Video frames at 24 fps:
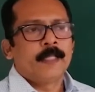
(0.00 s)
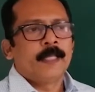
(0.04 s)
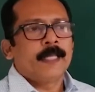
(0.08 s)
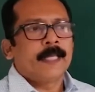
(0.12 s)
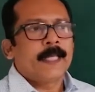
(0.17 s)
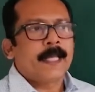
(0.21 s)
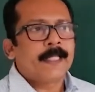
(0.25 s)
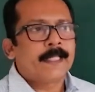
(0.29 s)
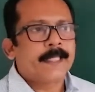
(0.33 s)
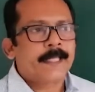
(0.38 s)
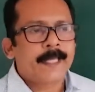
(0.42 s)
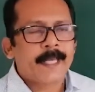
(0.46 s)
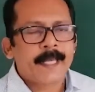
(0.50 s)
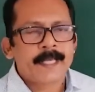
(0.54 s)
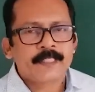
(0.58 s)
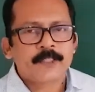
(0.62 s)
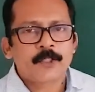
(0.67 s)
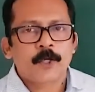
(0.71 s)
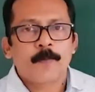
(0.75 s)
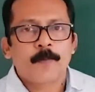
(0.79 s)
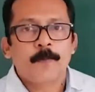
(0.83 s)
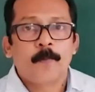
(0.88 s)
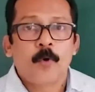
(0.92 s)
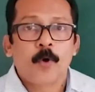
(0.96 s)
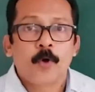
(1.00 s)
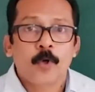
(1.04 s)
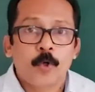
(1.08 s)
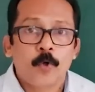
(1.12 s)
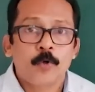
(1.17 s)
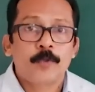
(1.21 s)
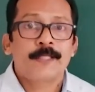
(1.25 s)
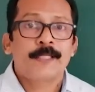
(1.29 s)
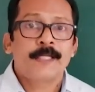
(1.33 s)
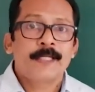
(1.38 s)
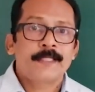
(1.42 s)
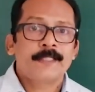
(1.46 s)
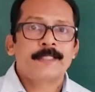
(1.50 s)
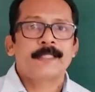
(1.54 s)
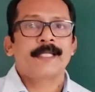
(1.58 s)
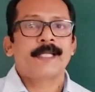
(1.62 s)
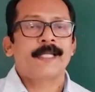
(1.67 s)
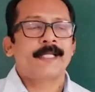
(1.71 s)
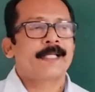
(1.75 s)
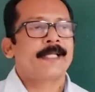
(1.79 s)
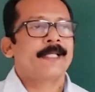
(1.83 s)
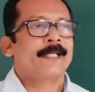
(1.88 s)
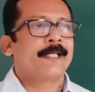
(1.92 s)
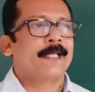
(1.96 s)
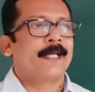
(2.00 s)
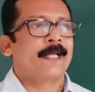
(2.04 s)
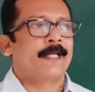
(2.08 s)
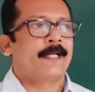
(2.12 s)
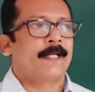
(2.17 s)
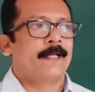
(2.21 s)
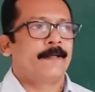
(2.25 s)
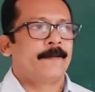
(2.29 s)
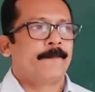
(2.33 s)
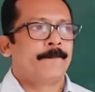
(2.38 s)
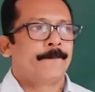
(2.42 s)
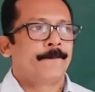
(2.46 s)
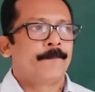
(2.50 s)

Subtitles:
In the case of monodentate ligand,